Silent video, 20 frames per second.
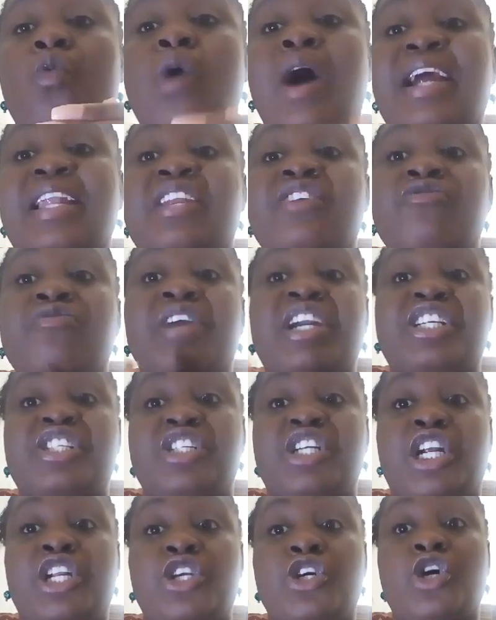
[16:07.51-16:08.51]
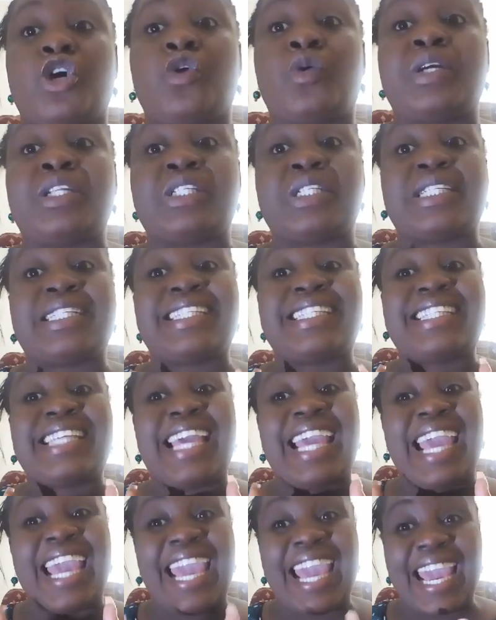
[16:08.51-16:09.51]
what direction you're going to
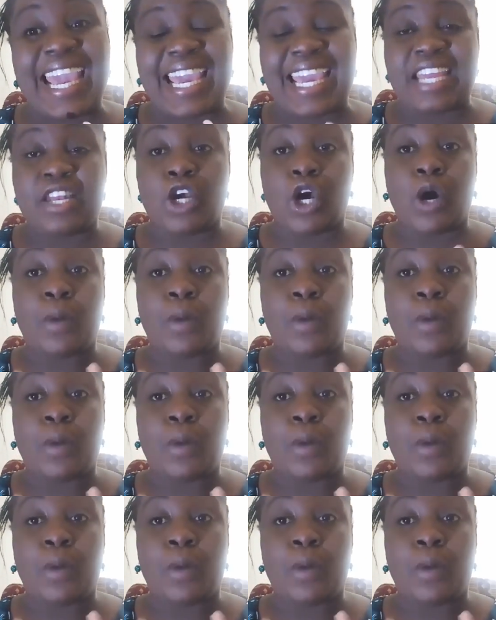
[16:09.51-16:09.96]
take